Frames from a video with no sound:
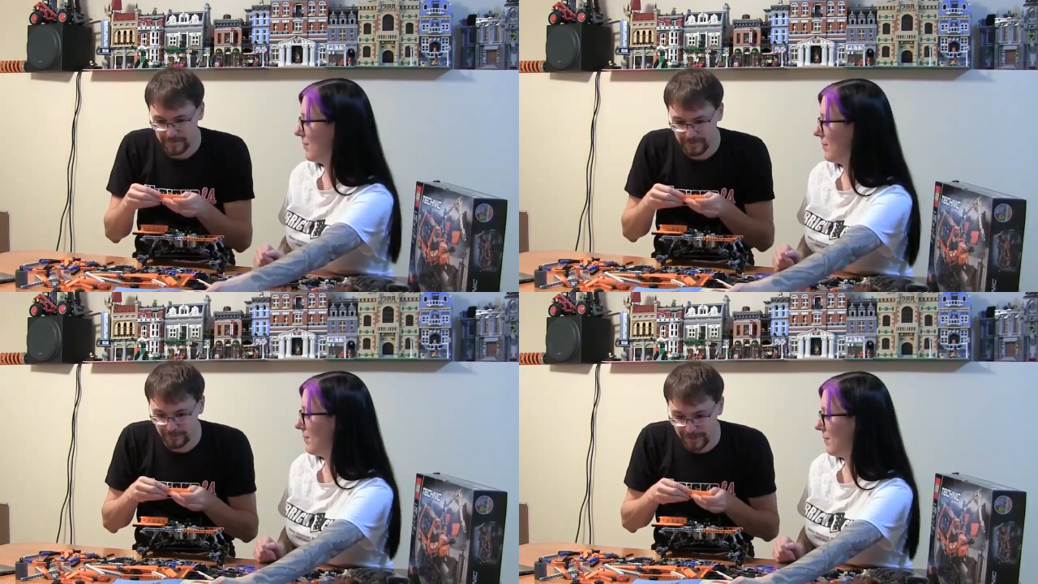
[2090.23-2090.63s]

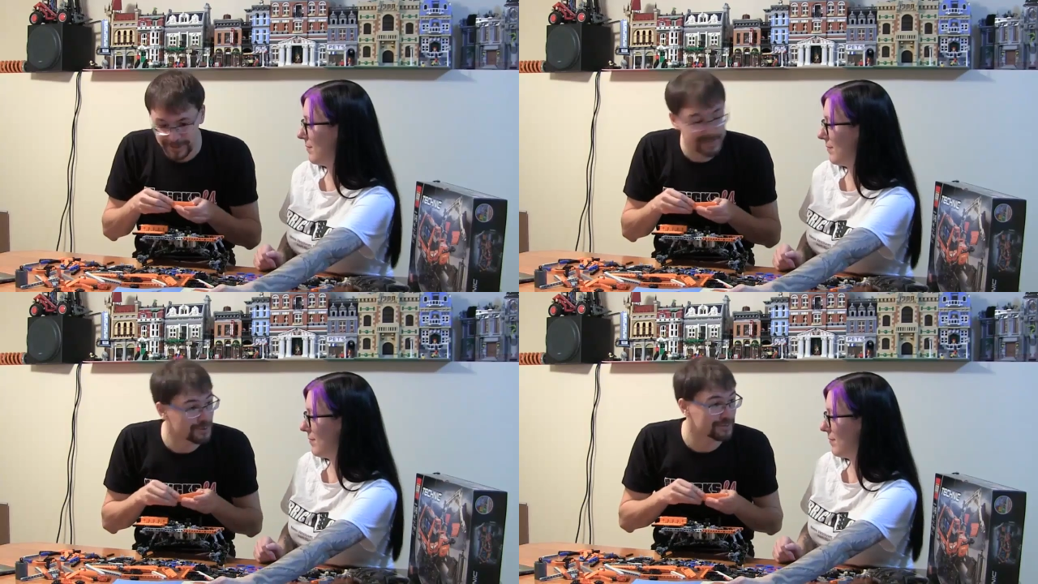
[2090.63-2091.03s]

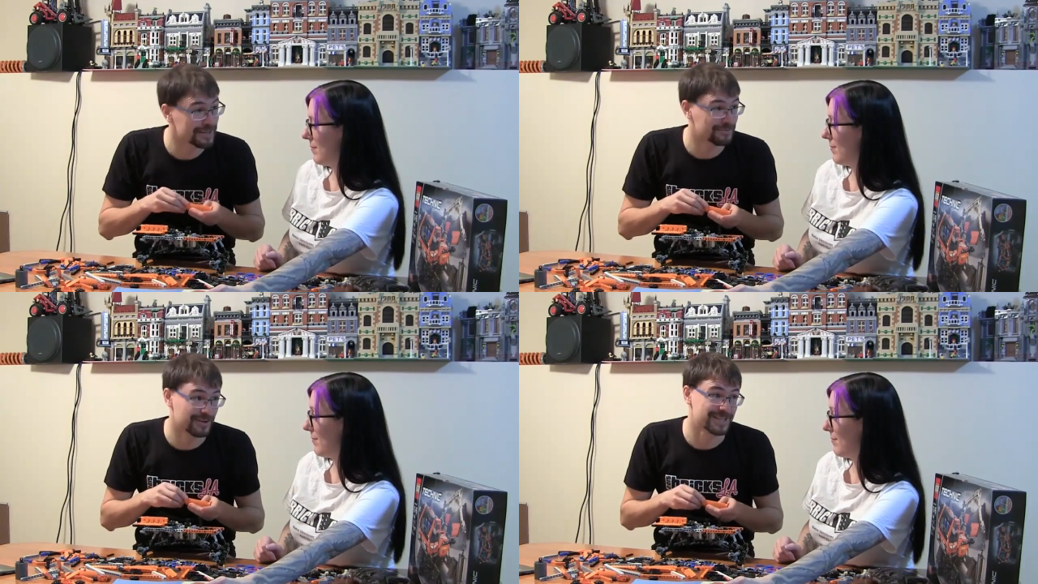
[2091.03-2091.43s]
Speaker 1: Friends don't
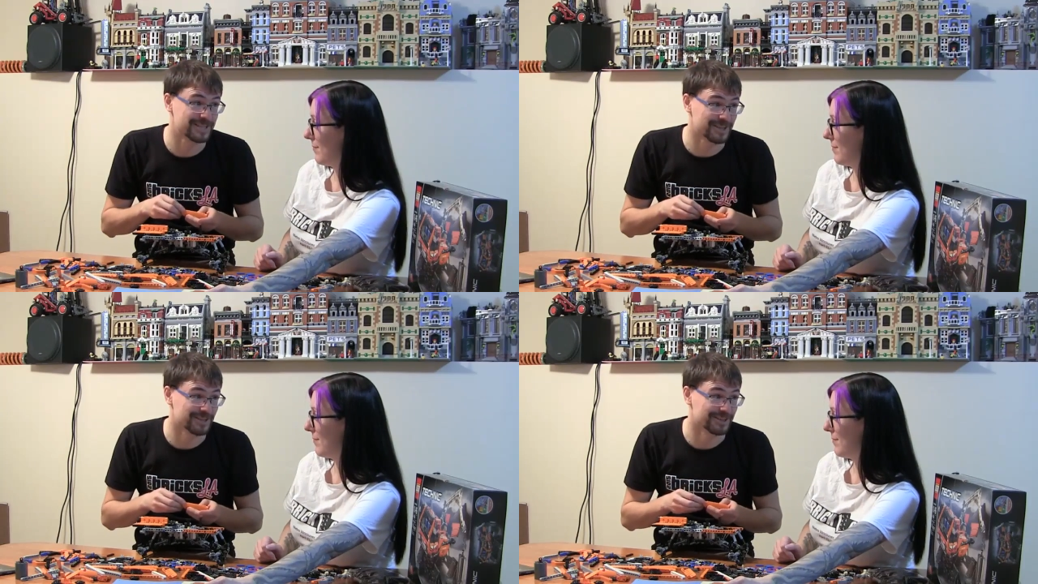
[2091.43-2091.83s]
let friends
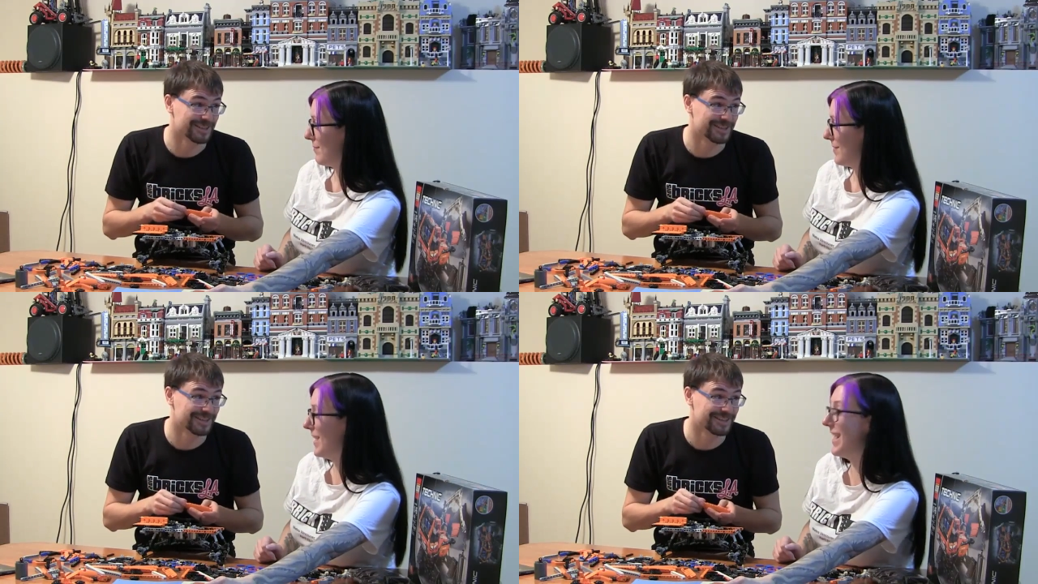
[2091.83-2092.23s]
sticker.
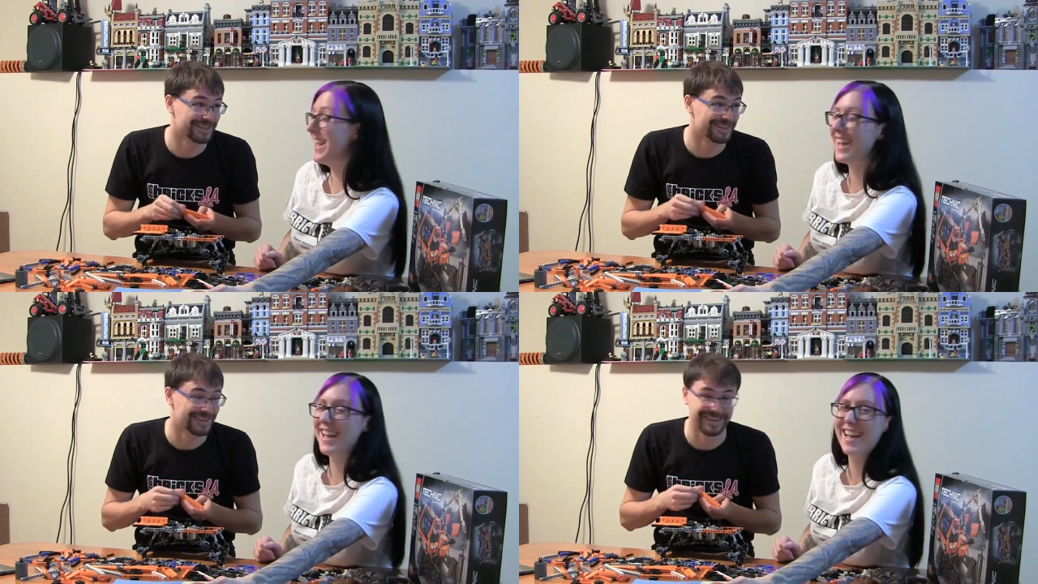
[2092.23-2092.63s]

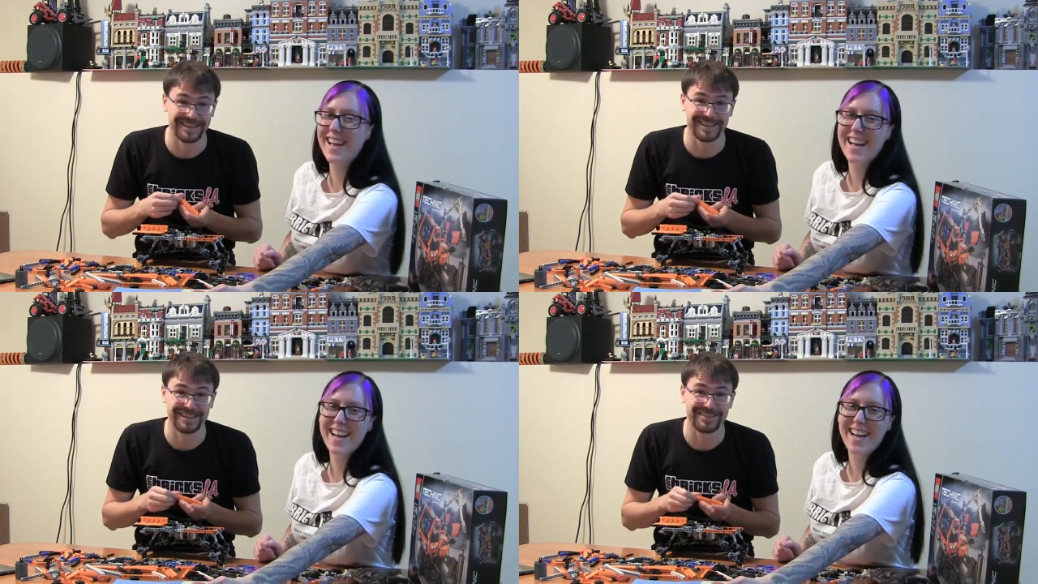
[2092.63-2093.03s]

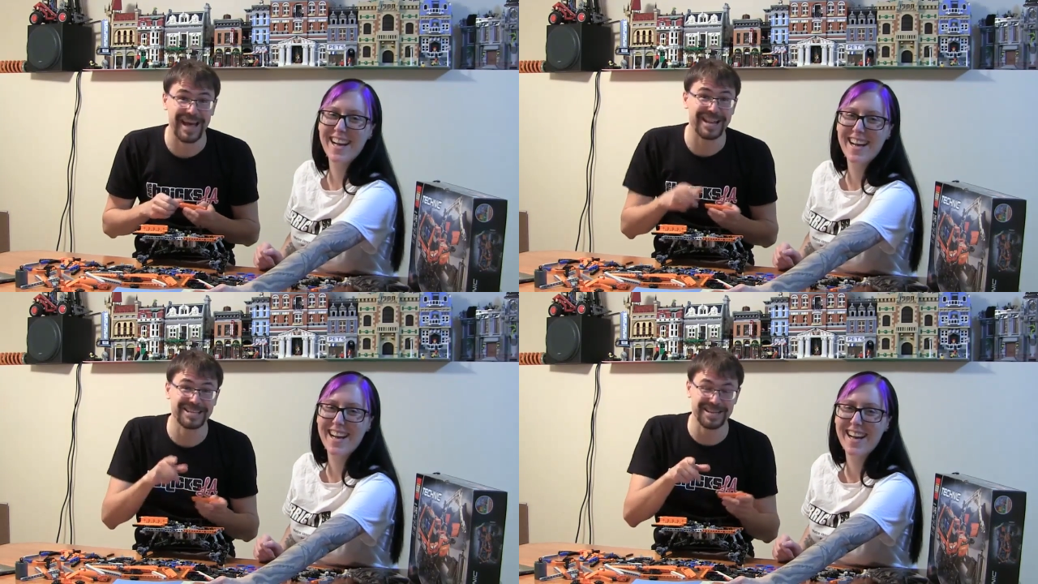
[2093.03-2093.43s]

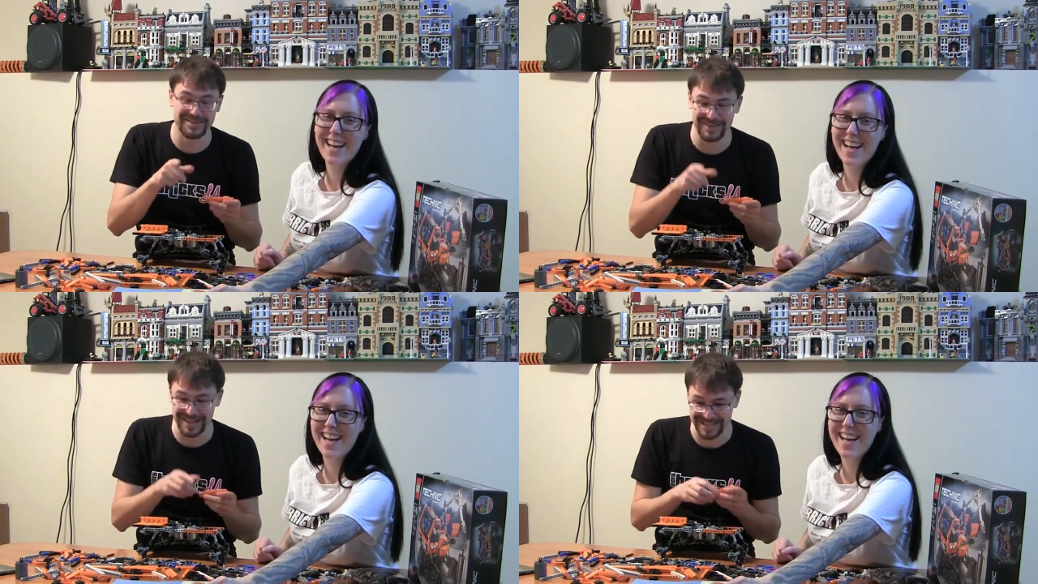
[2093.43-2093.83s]
That is
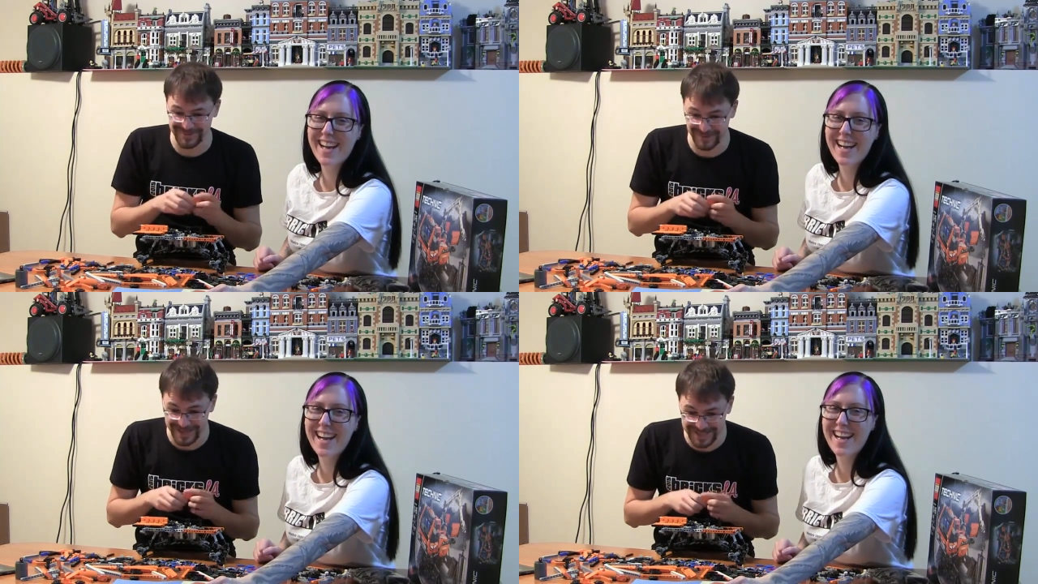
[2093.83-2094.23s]
advice.
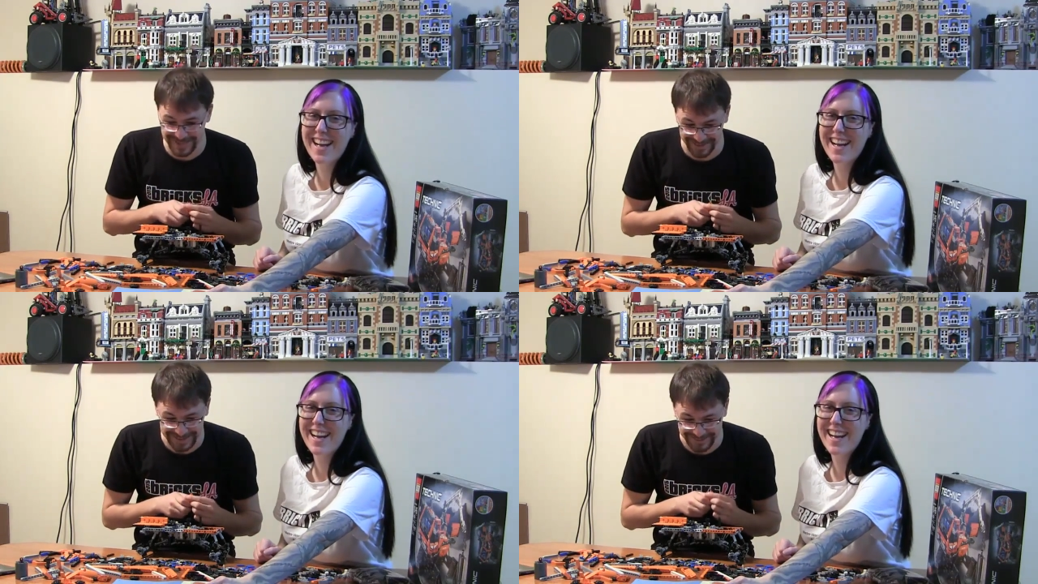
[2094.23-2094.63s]
Friends
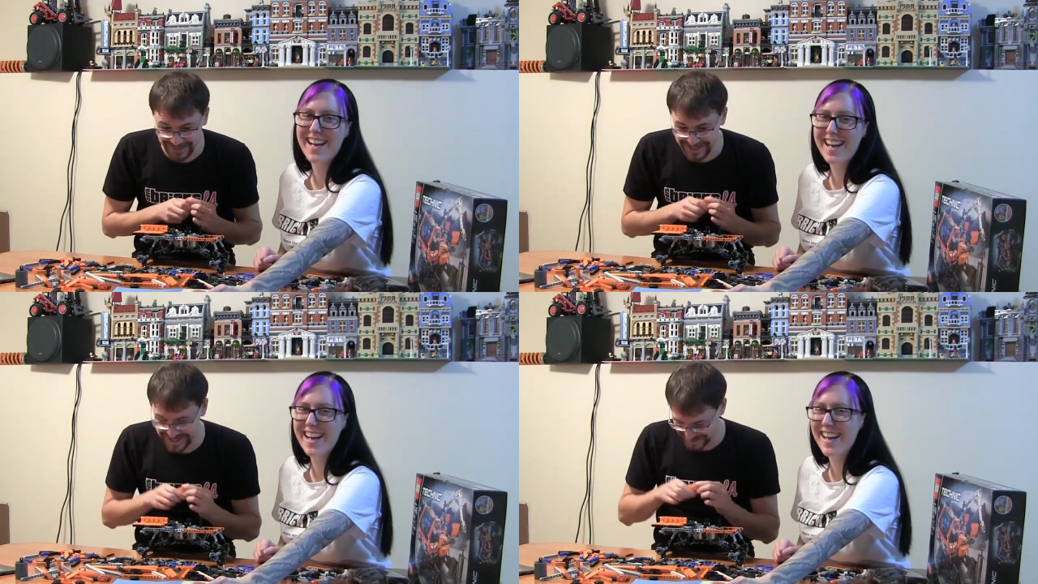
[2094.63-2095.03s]
don't let
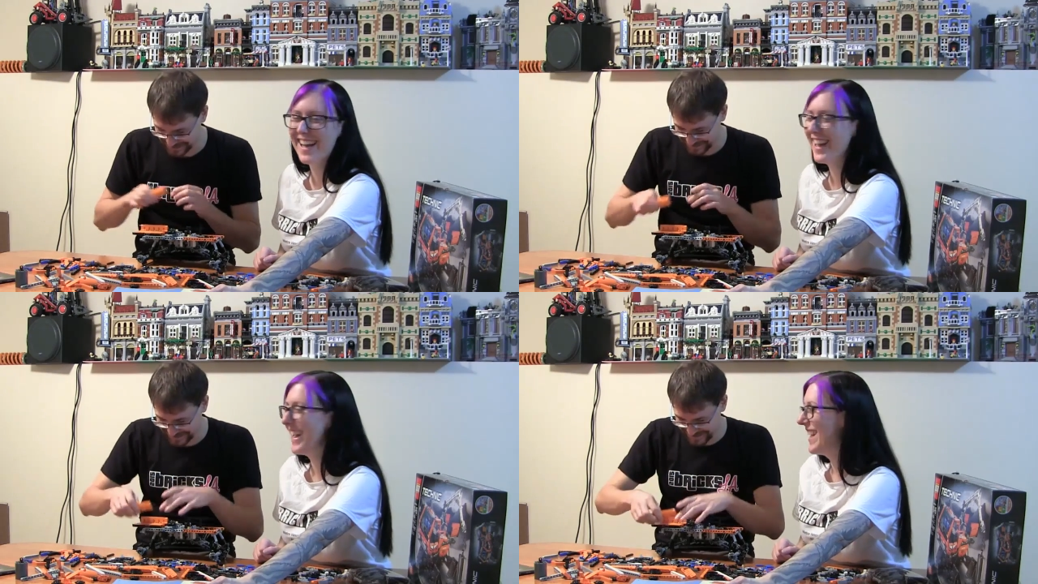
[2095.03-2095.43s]
friends
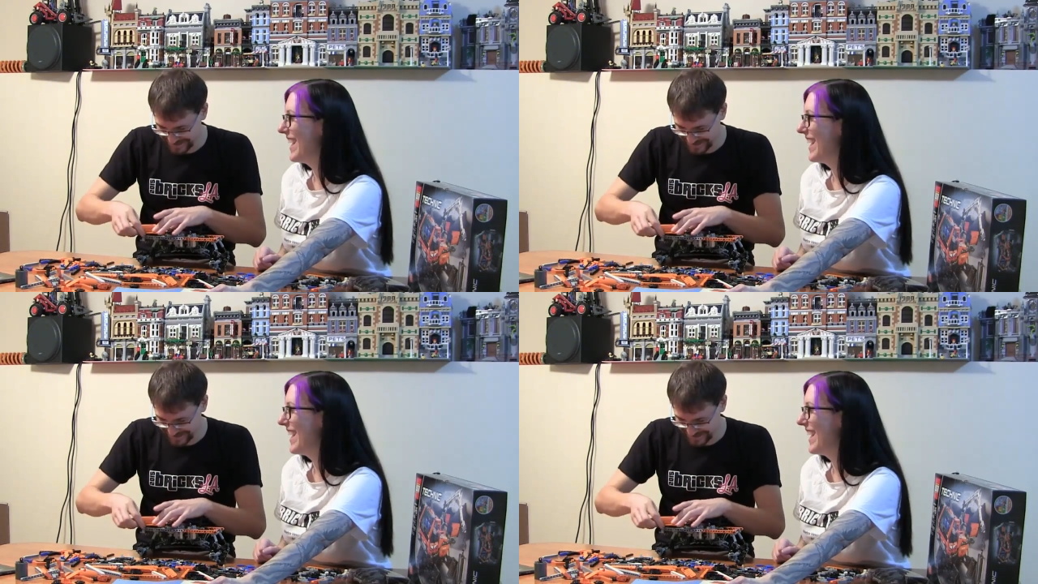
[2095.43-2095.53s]
sticker.